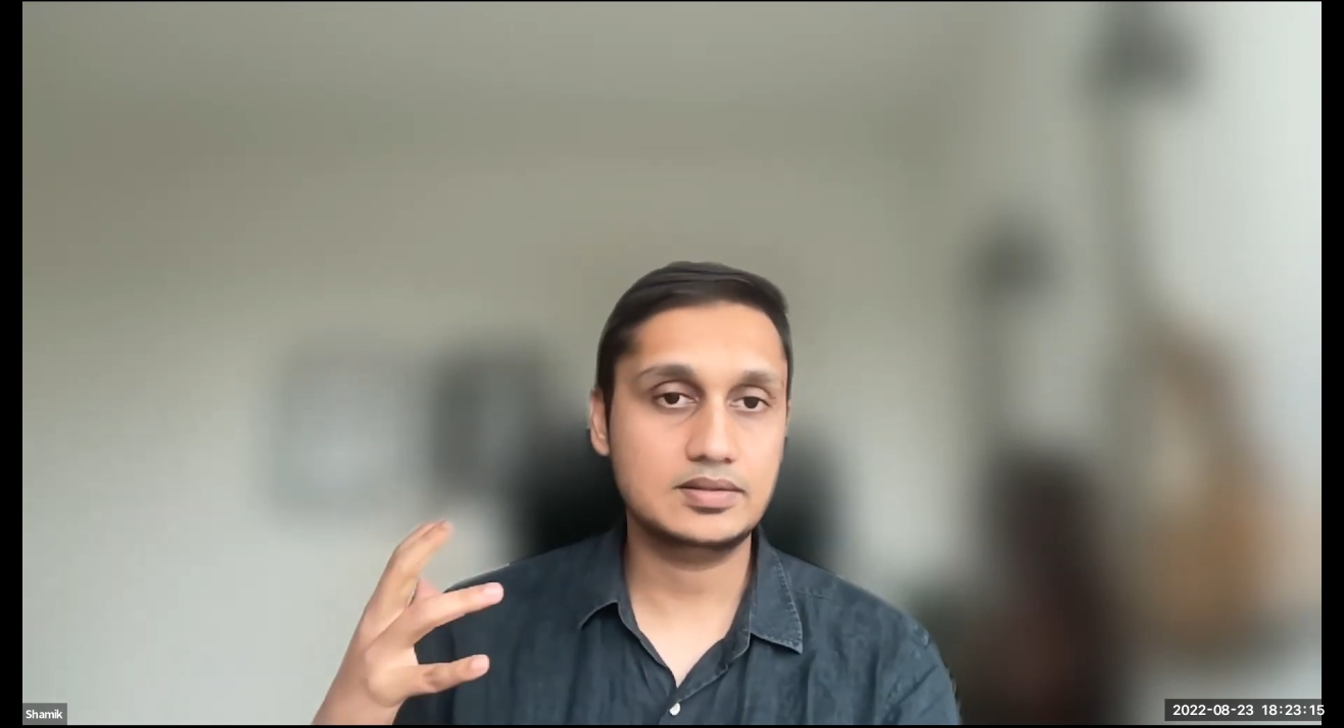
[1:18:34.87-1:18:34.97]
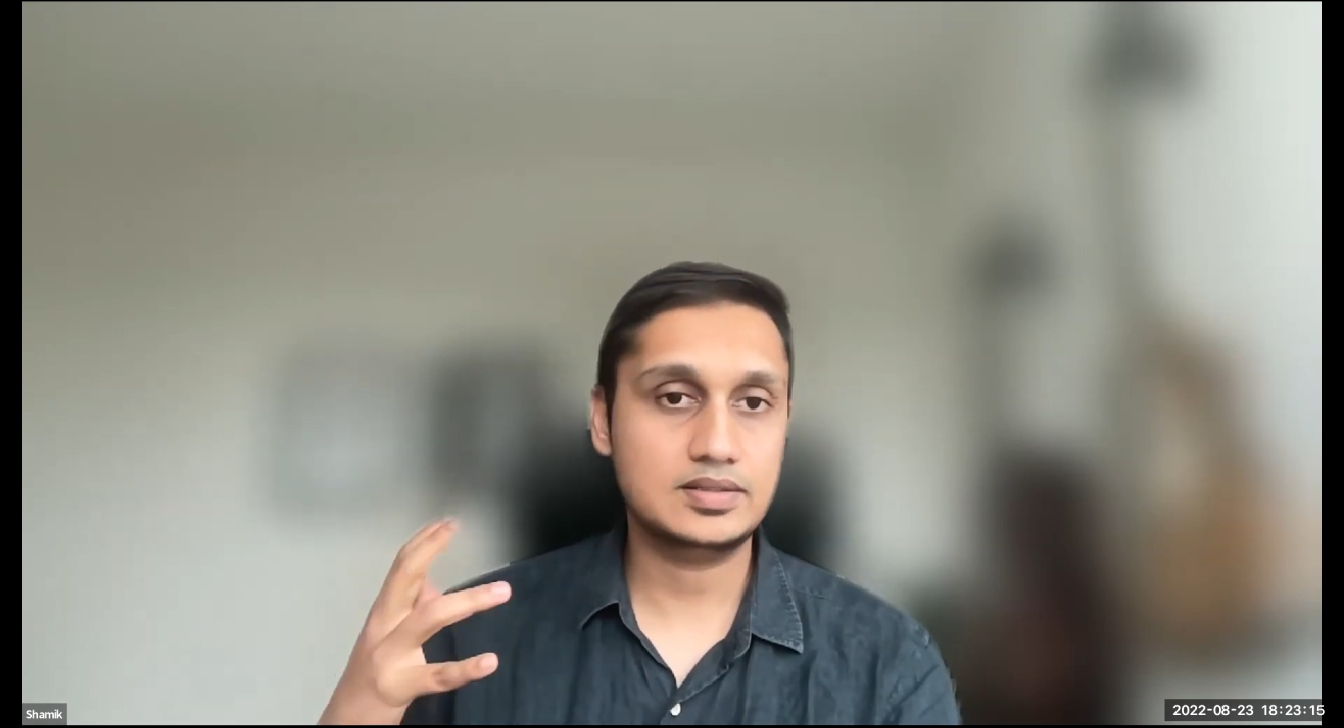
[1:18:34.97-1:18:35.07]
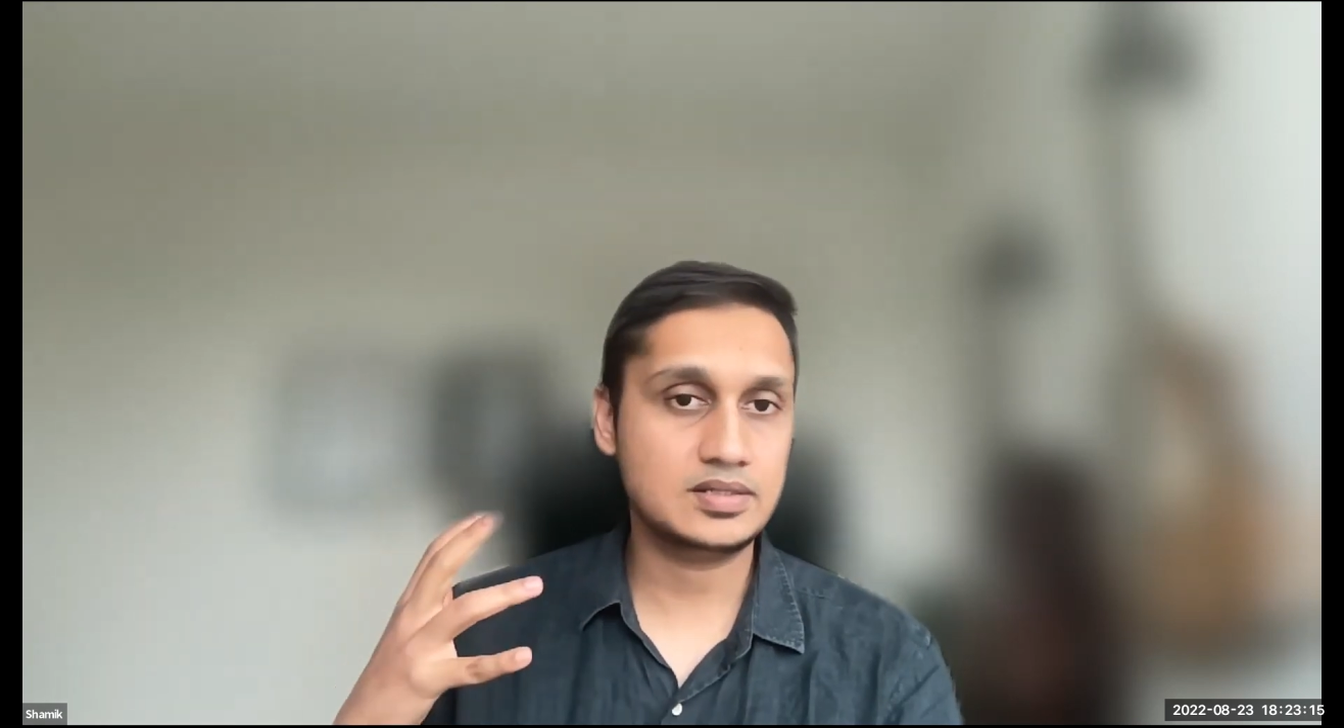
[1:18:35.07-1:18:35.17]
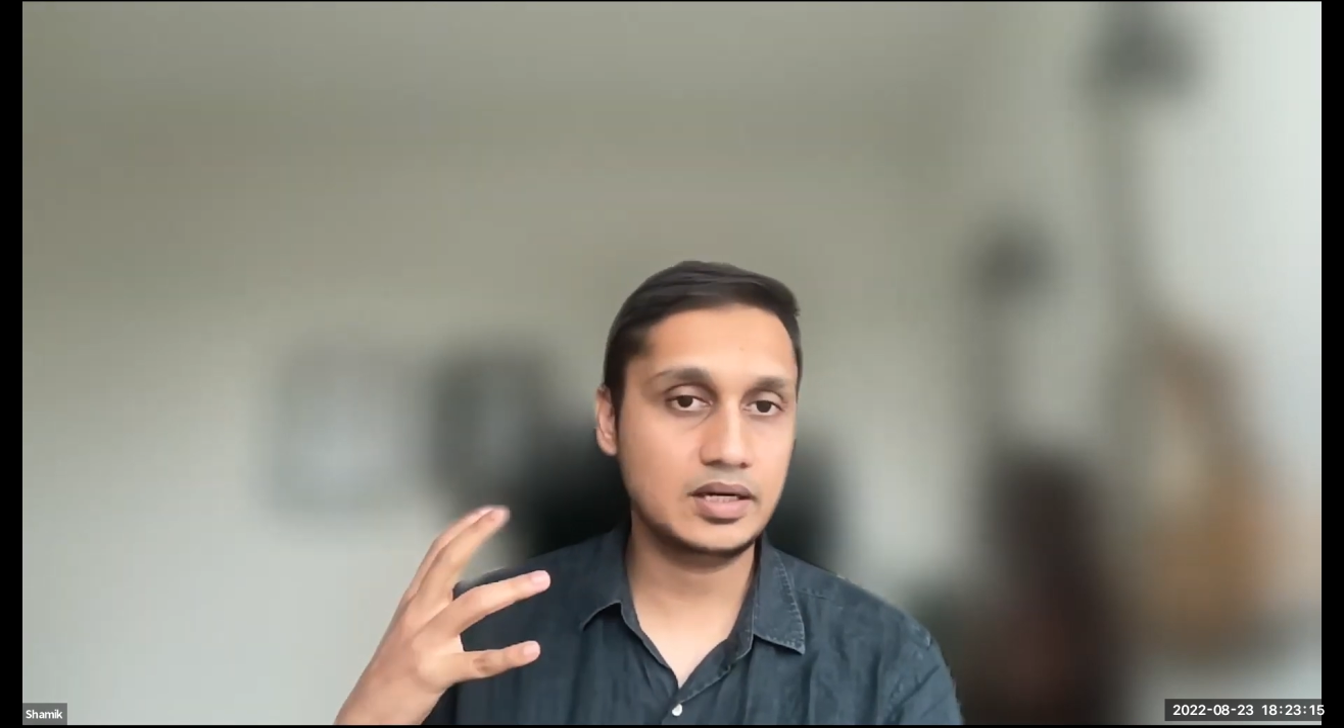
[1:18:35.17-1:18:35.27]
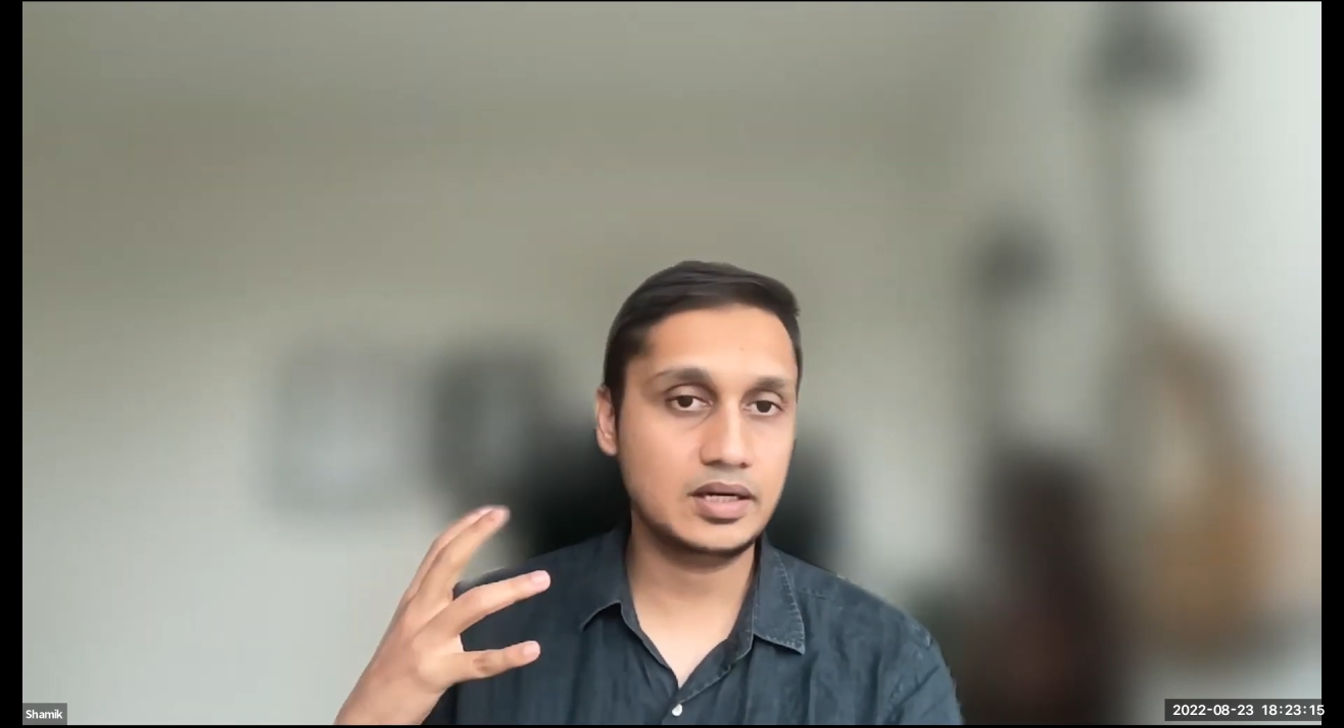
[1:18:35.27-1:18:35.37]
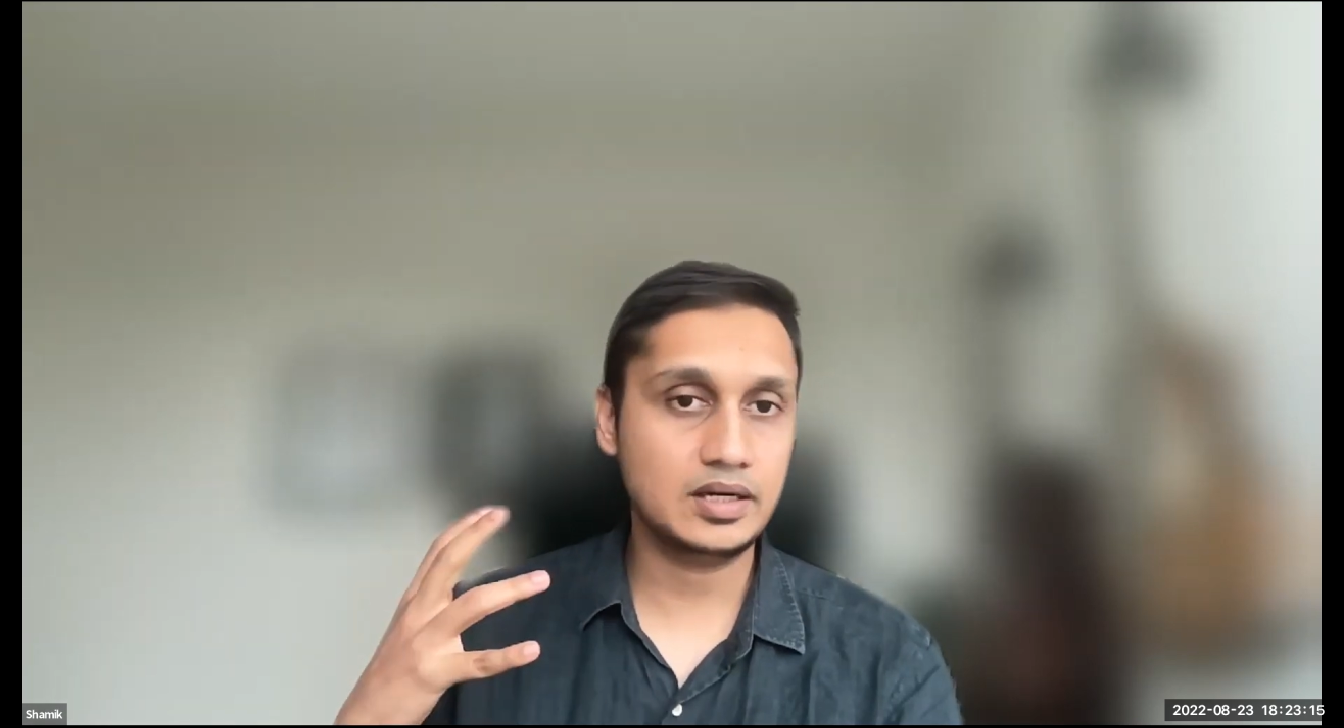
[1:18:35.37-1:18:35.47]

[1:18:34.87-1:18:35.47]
just trying to